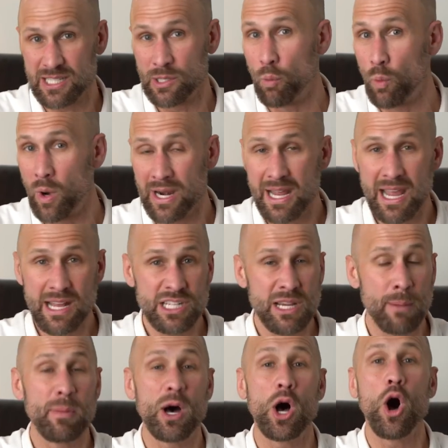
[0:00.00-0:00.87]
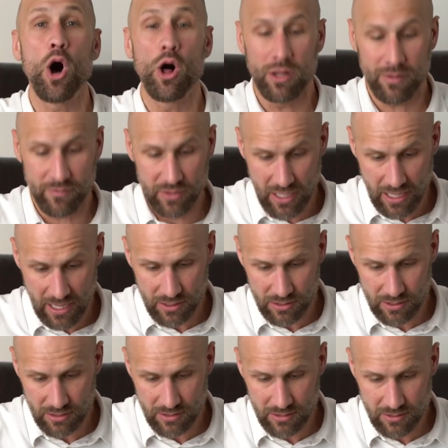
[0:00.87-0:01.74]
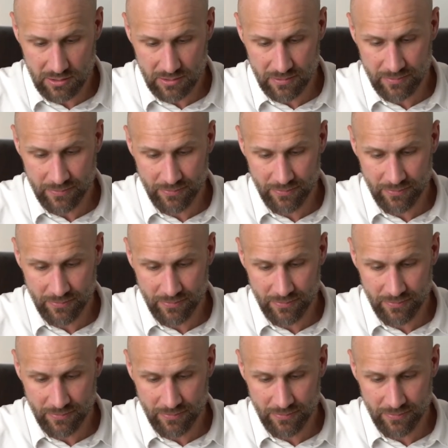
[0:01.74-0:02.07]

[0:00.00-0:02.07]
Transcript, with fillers: than one agent, but all of the agents.